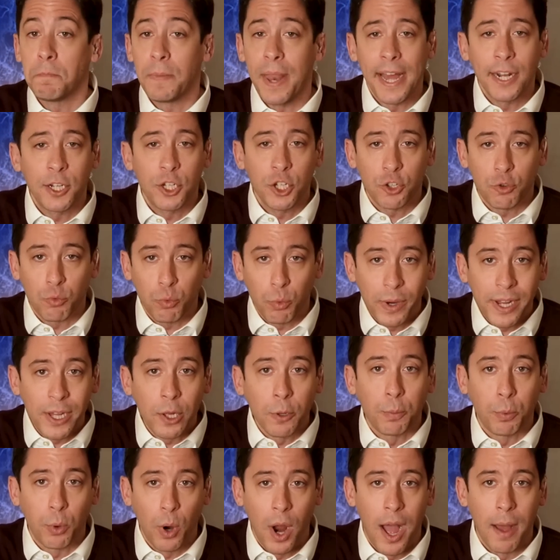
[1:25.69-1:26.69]
Not just
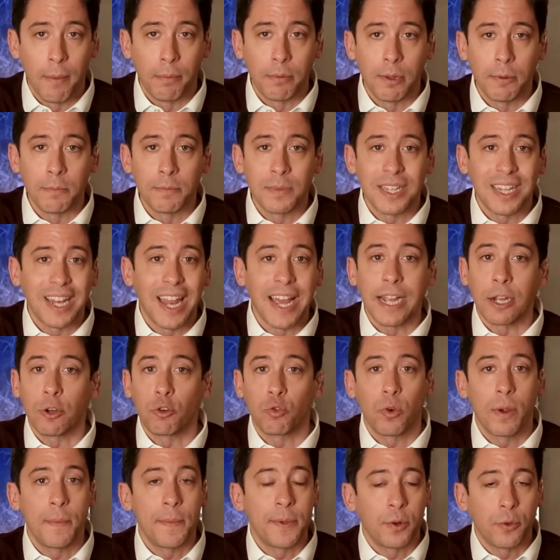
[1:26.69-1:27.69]
real problems like
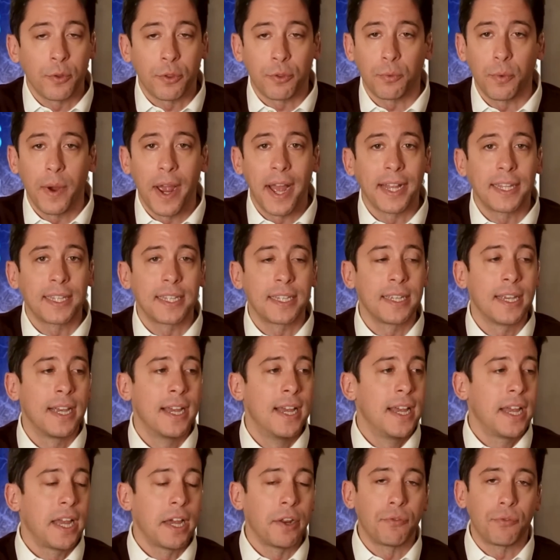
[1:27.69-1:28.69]
criminal threats
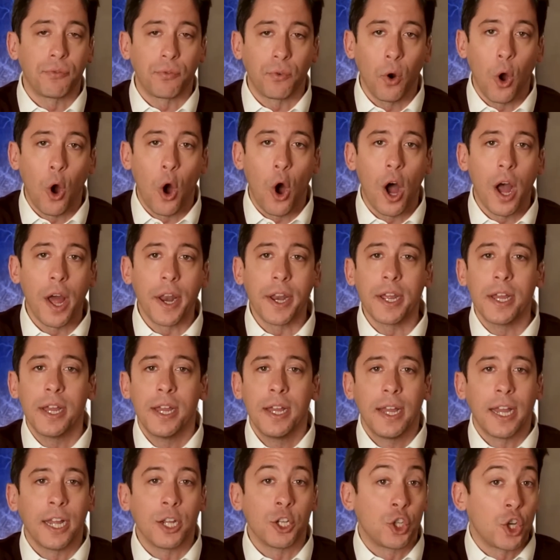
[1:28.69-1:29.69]
and fraud
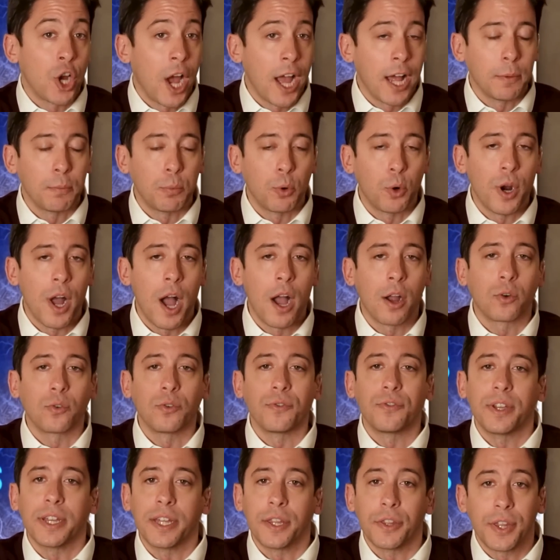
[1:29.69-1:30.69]
and child
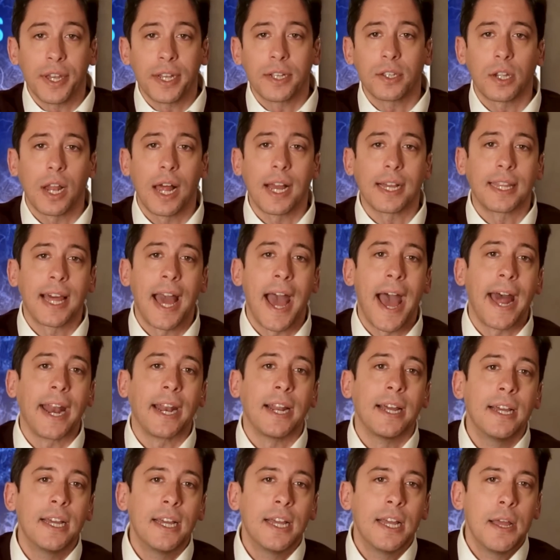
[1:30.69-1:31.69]
pornography and things like
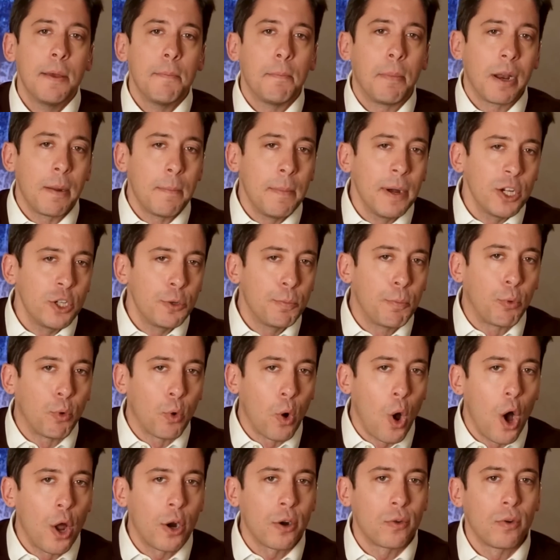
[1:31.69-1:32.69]
that, but a much
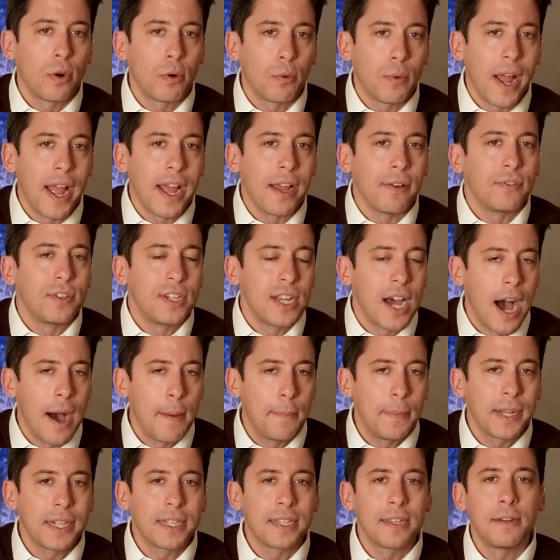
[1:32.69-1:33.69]
broader array of
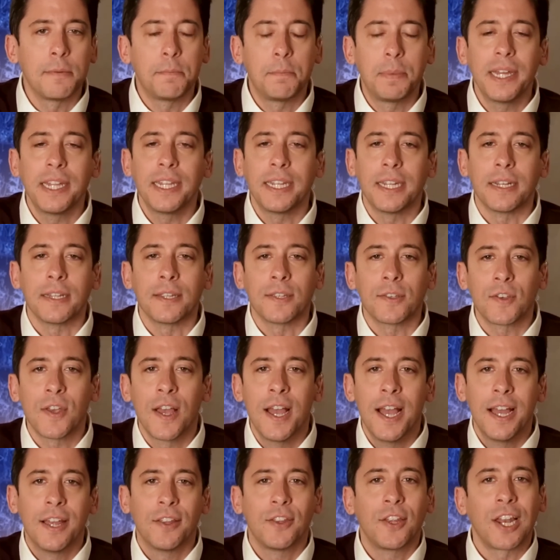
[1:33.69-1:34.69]
topics and
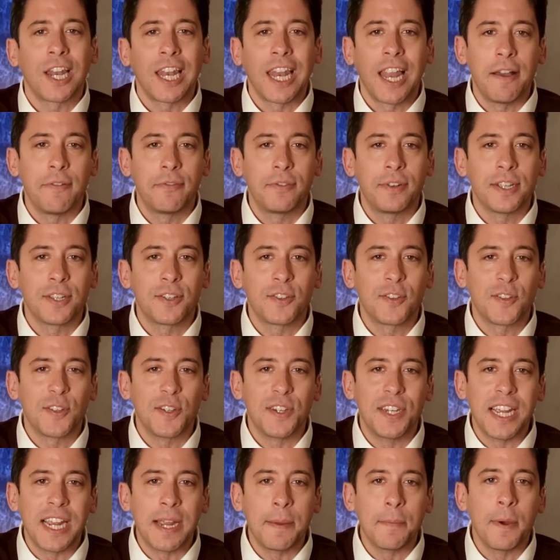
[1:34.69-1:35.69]
opinions that
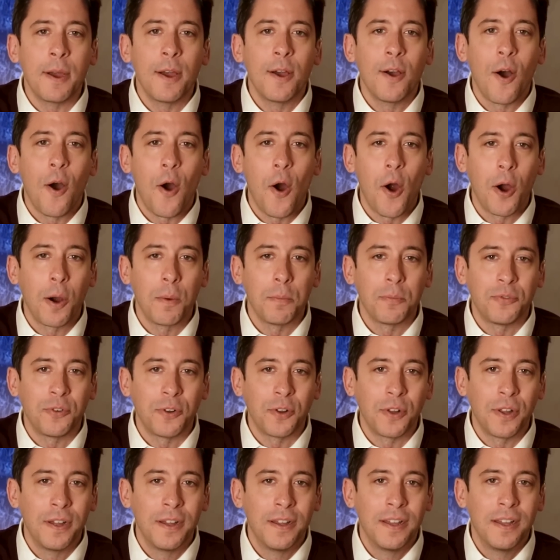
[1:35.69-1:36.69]
leftists deem
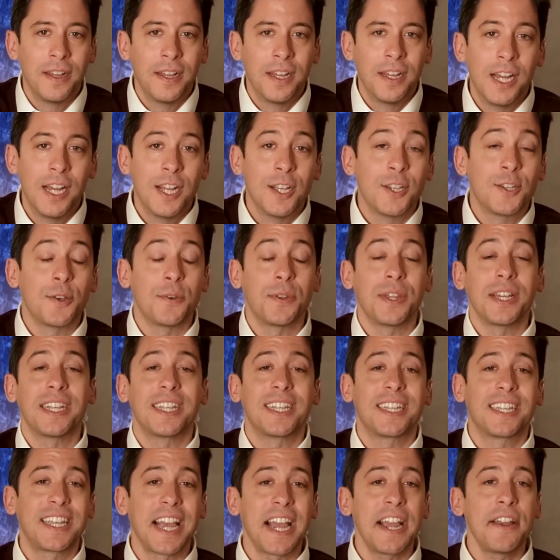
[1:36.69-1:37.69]
harmful. So the
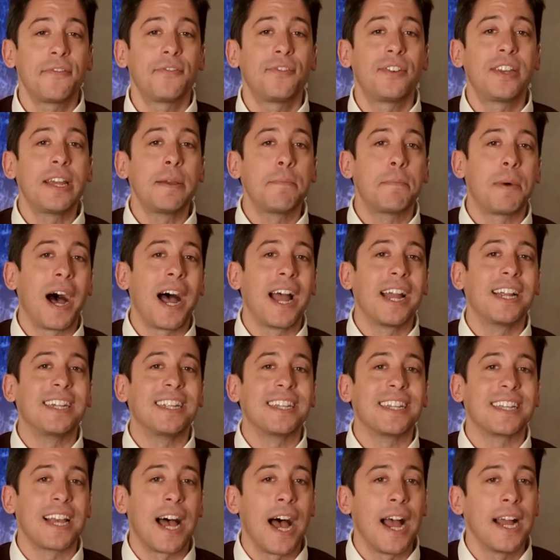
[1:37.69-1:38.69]
safety by
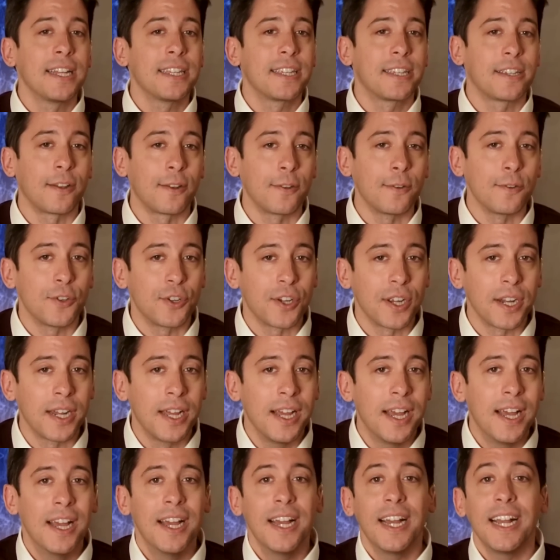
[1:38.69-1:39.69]
design
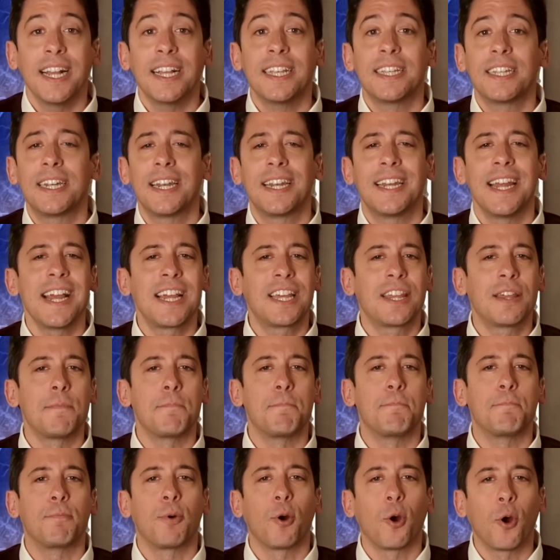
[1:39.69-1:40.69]
solution is to take the
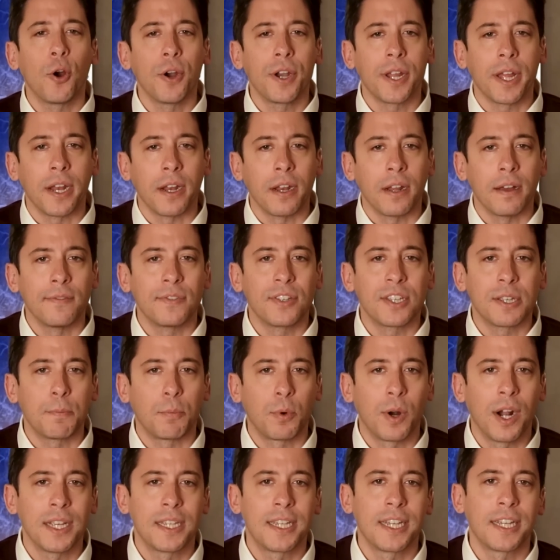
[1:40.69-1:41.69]
burden of
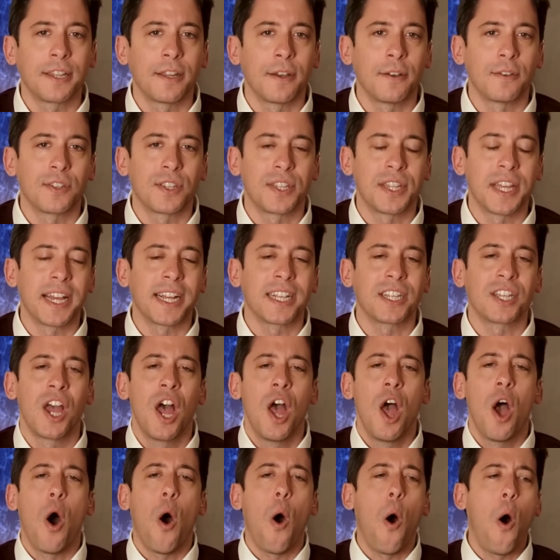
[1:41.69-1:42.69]
suppressing those things
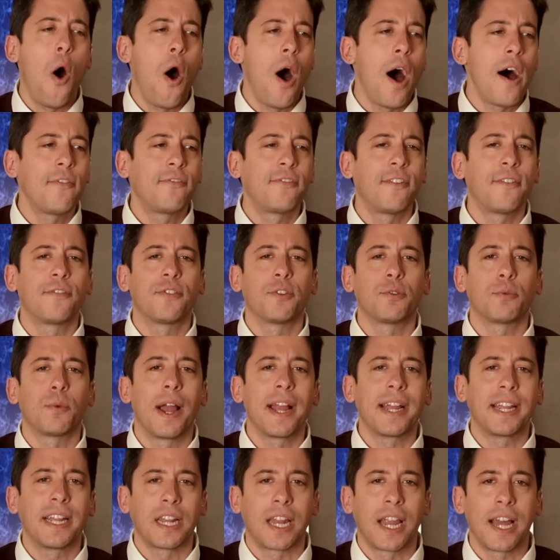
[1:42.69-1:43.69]
off of the
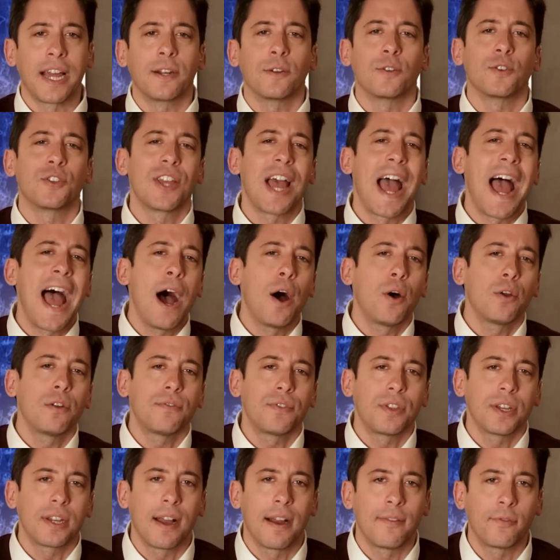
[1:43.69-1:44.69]
regulators, out
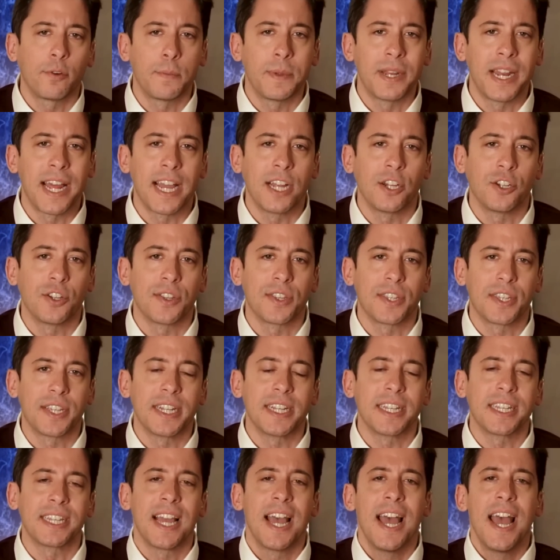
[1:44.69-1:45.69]
of the government
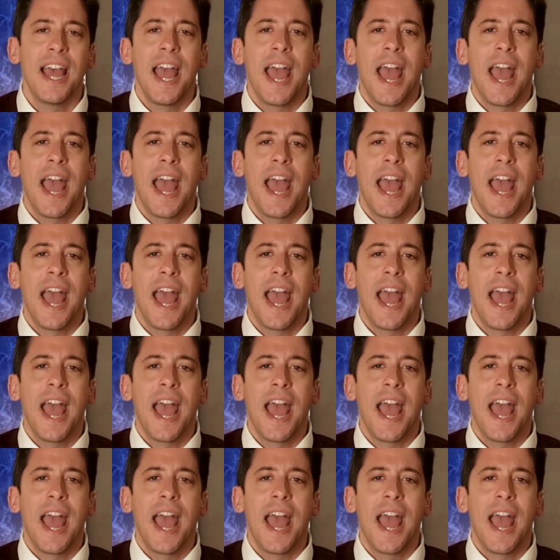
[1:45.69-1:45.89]
agencies,